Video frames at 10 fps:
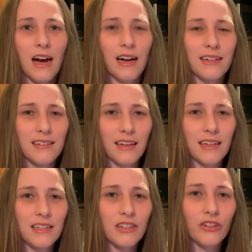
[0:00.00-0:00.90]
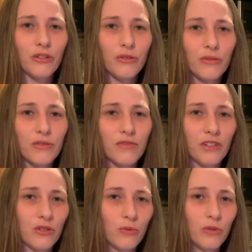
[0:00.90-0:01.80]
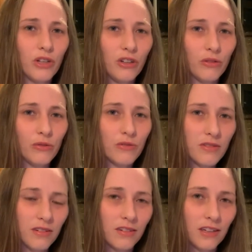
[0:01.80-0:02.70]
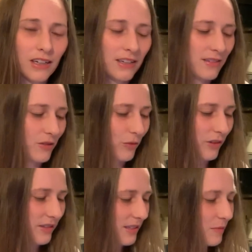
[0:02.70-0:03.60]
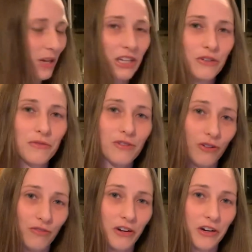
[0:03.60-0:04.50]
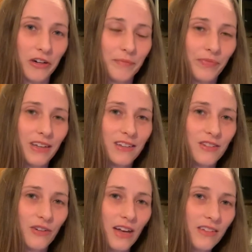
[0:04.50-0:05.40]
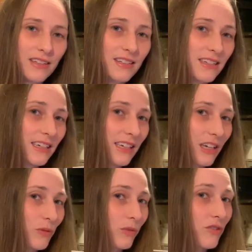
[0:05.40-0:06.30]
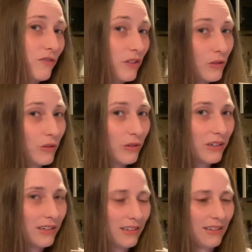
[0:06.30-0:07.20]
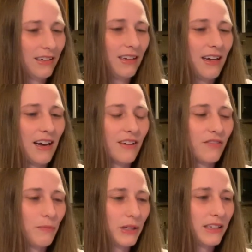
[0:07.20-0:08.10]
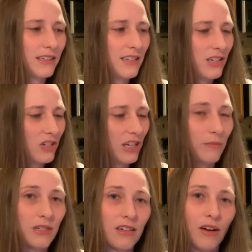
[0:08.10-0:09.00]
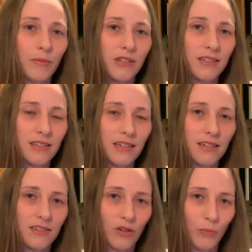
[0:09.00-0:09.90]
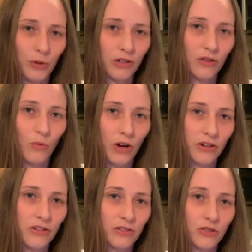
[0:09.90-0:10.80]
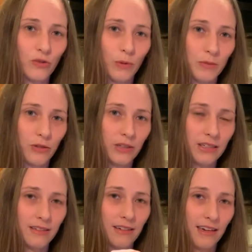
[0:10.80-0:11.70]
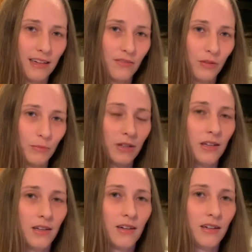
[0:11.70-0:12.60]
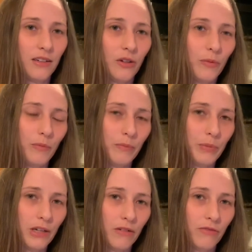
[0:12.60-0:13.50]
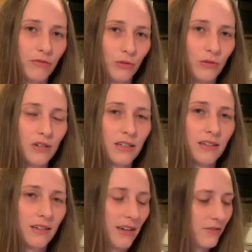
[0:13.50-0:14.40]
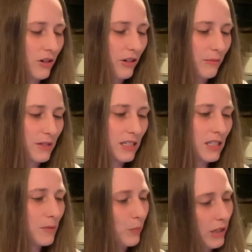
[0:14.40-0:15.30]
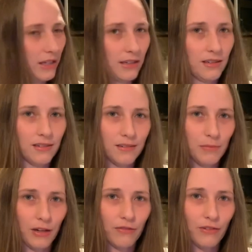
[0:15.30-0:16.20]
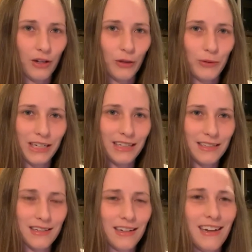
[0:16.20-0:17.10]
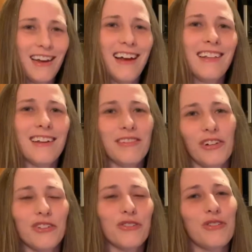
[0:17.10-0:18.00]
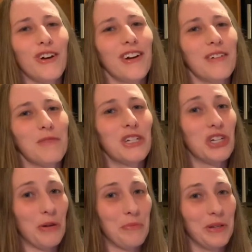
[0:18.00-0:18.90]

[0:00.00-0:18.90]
I decided to use visual cues. So this is my cue so far. So now that stick equals food, I've been teaching him to come to the stick. So I'll put it in the water and he'll swim to it, and then I give him a little bit of food. I've taught him to spin by following it, and then I've also taught him to jump.